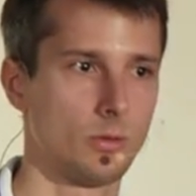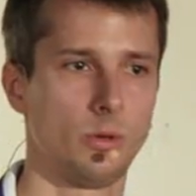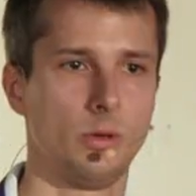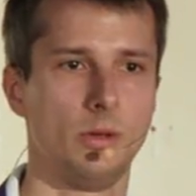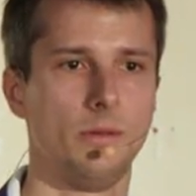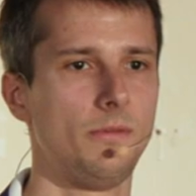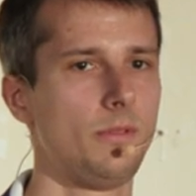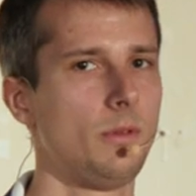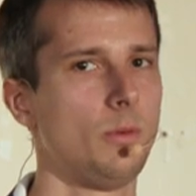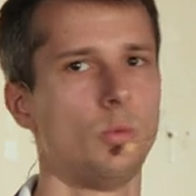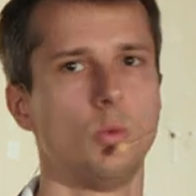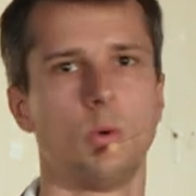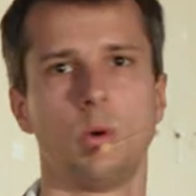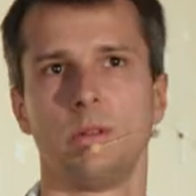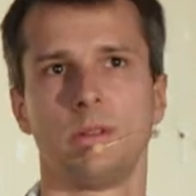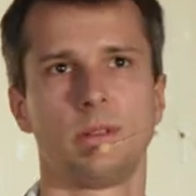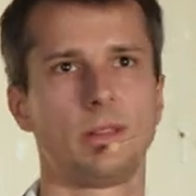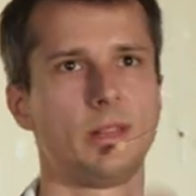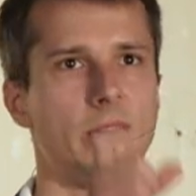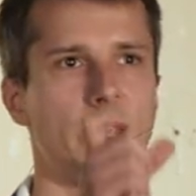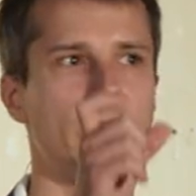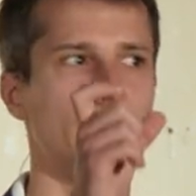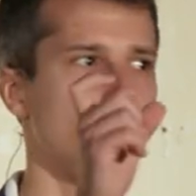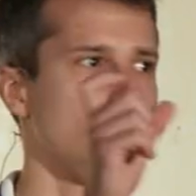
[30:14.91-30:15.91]
or if you want
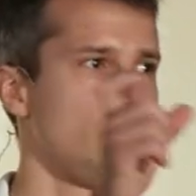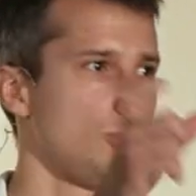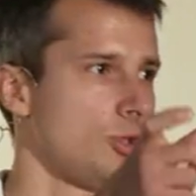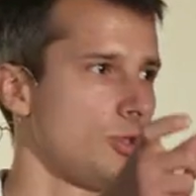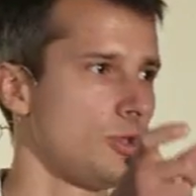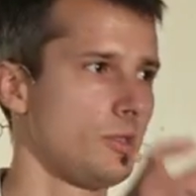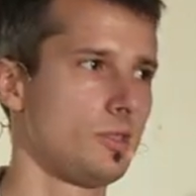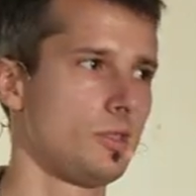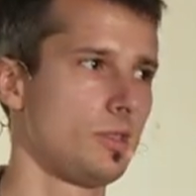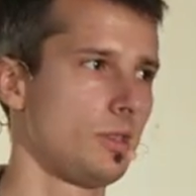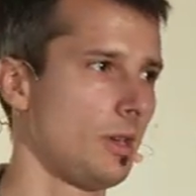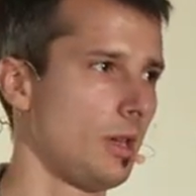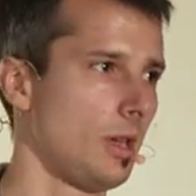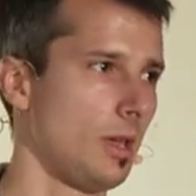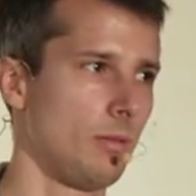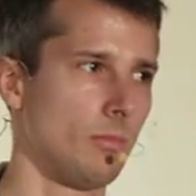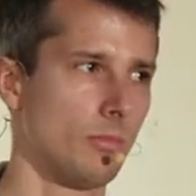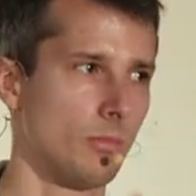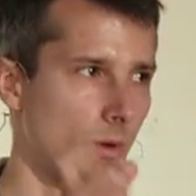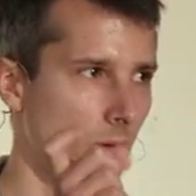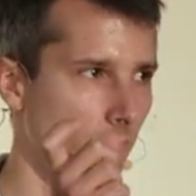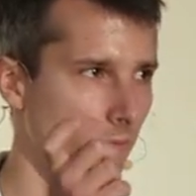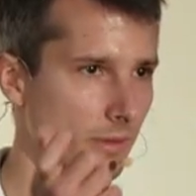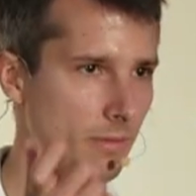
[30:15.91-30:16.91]
like ingest
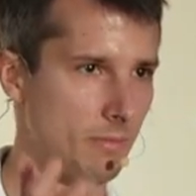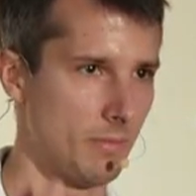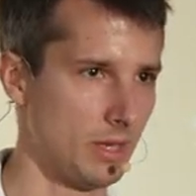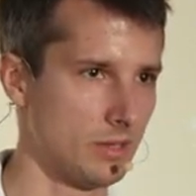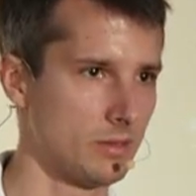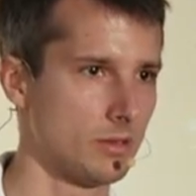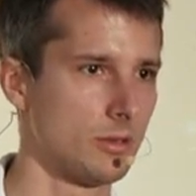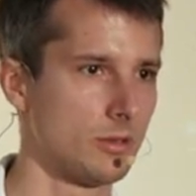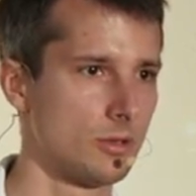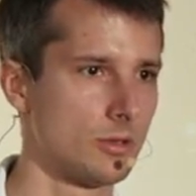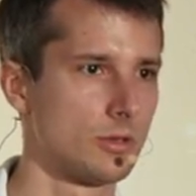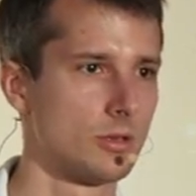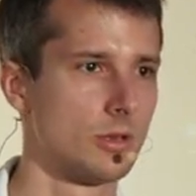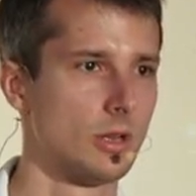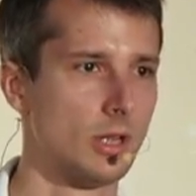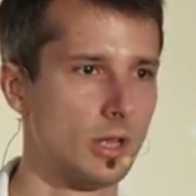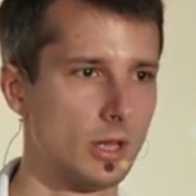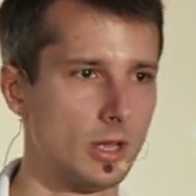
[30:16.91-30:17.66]
time of the message.